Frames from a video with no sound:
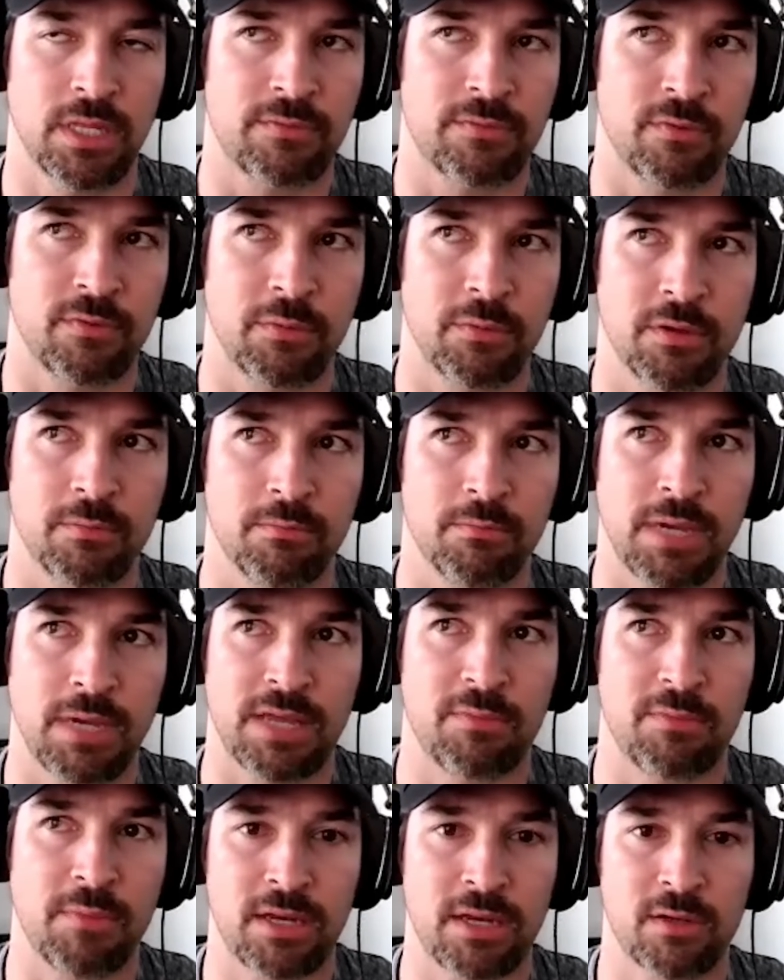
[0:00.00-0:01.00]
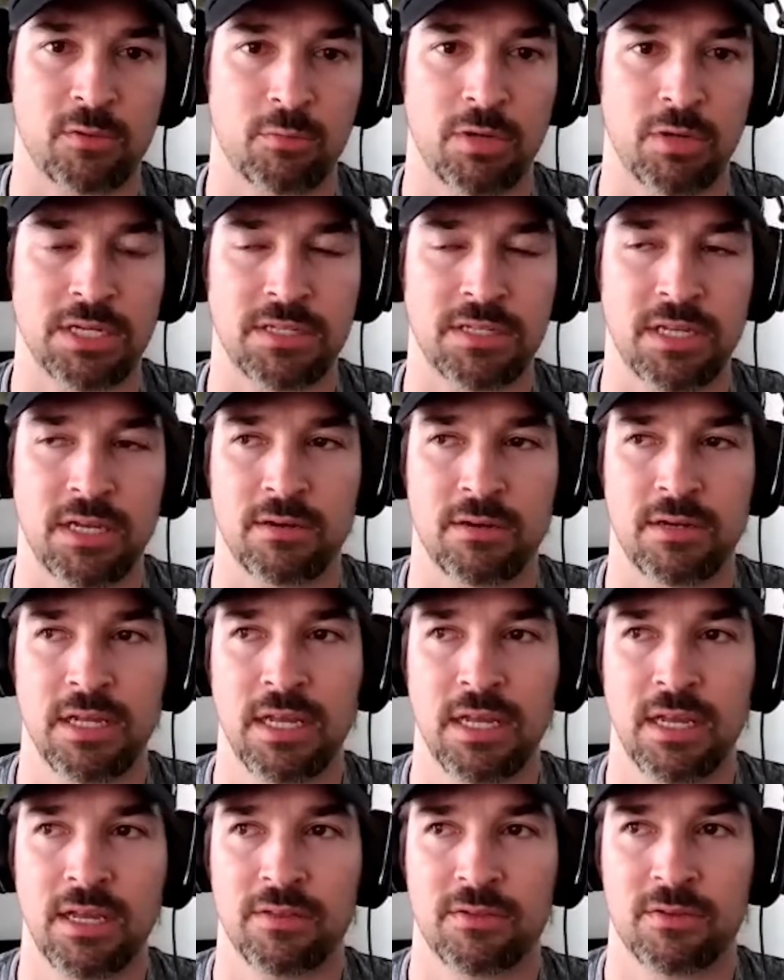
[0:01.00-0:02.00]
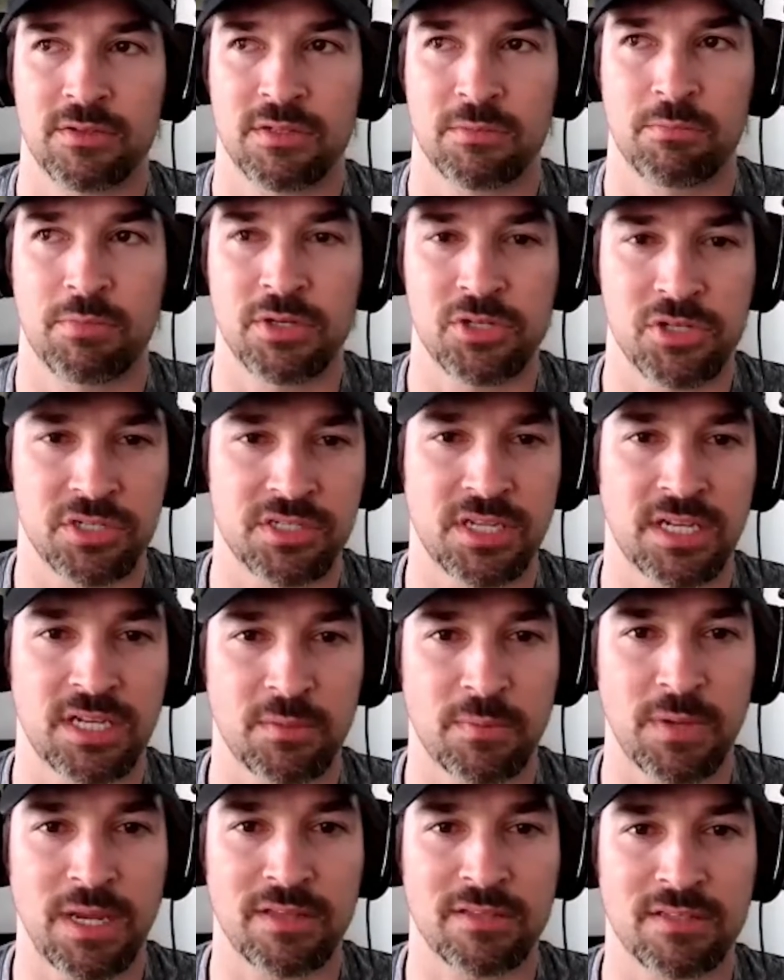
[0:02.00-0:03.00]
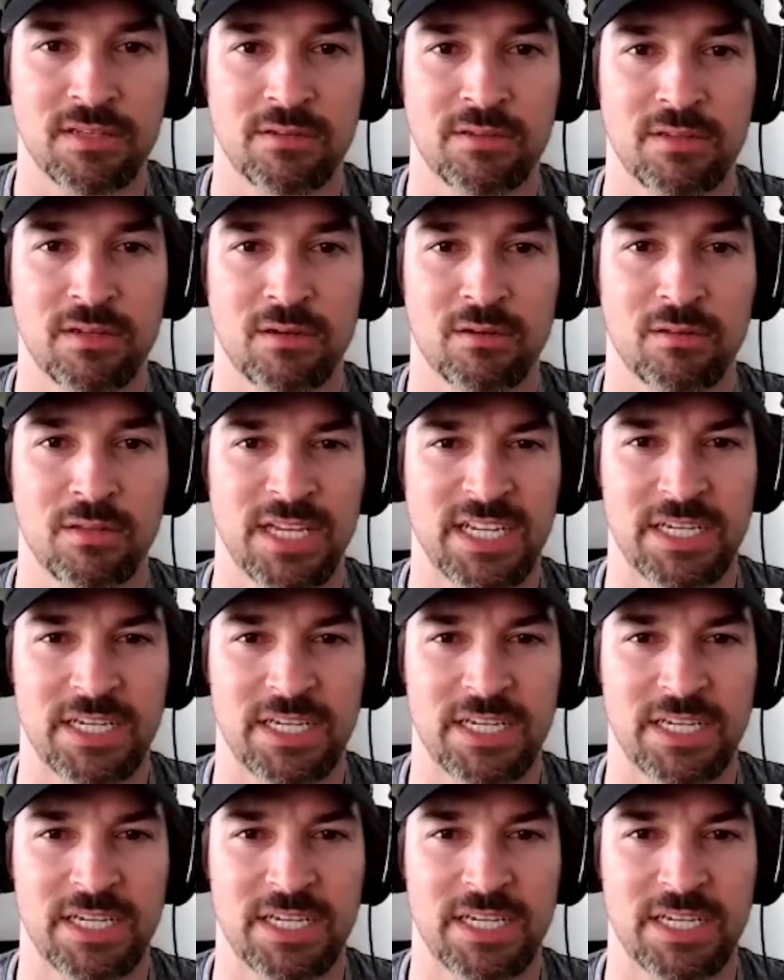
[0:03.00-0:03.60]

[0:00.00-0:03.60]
from a mathematical breakdown, there's a bunch of psychopaths out there,